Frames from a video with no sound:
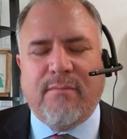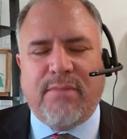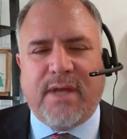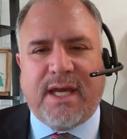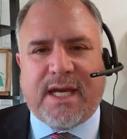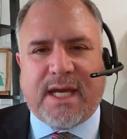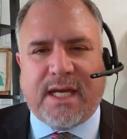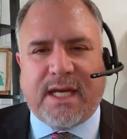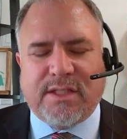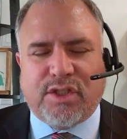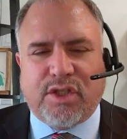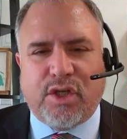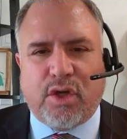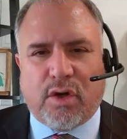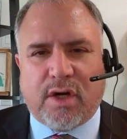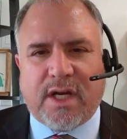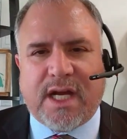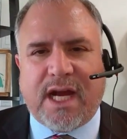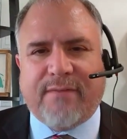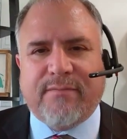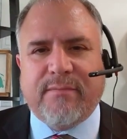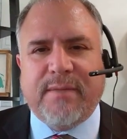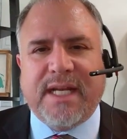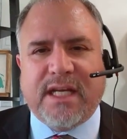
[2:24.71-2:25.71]
because your
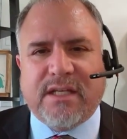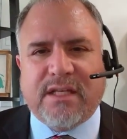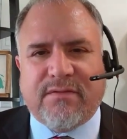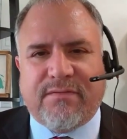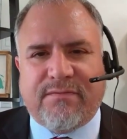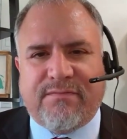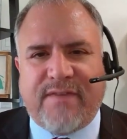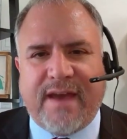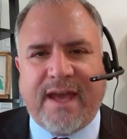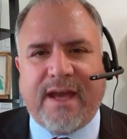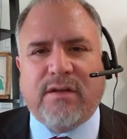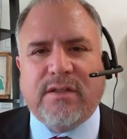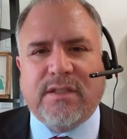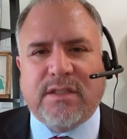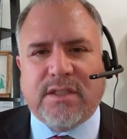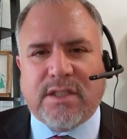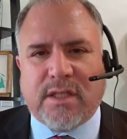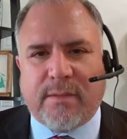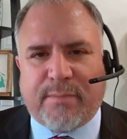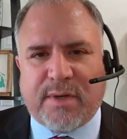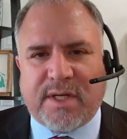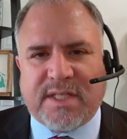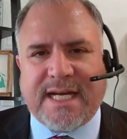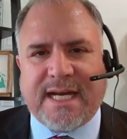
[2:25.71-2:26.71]
government has failed
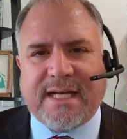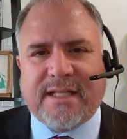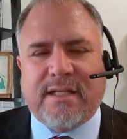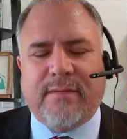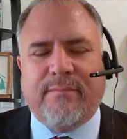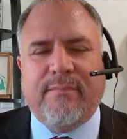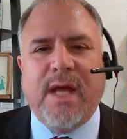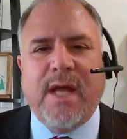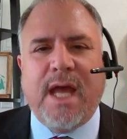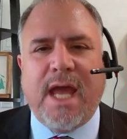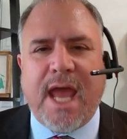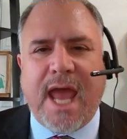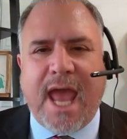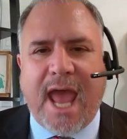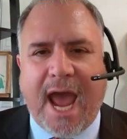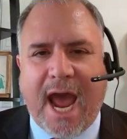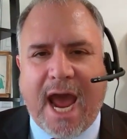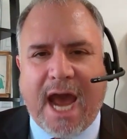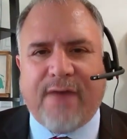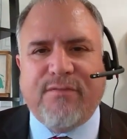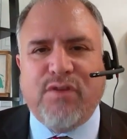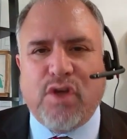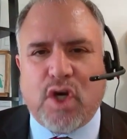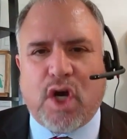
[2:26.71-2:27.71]
to protect them.
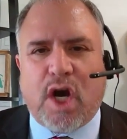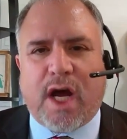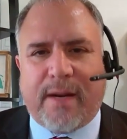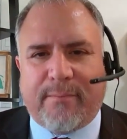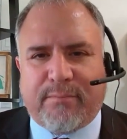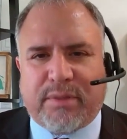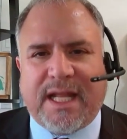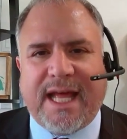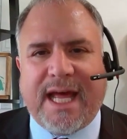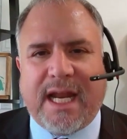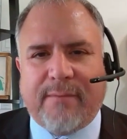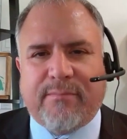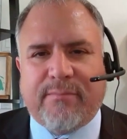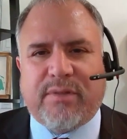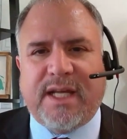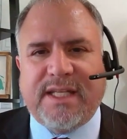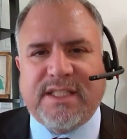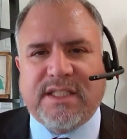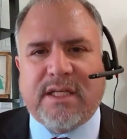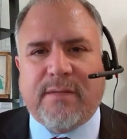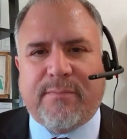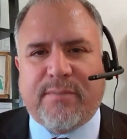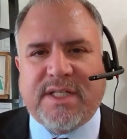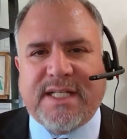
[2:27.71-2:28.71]
Have you got a plan in
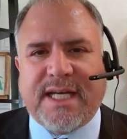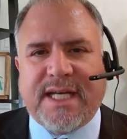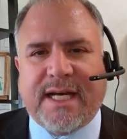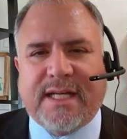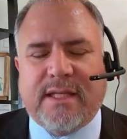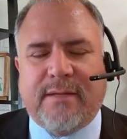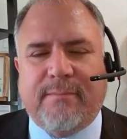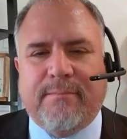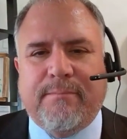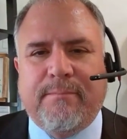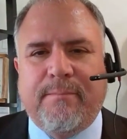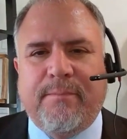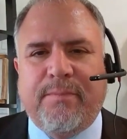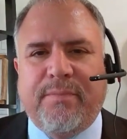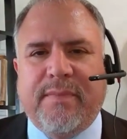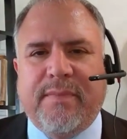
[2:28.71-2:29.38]
place to protect them?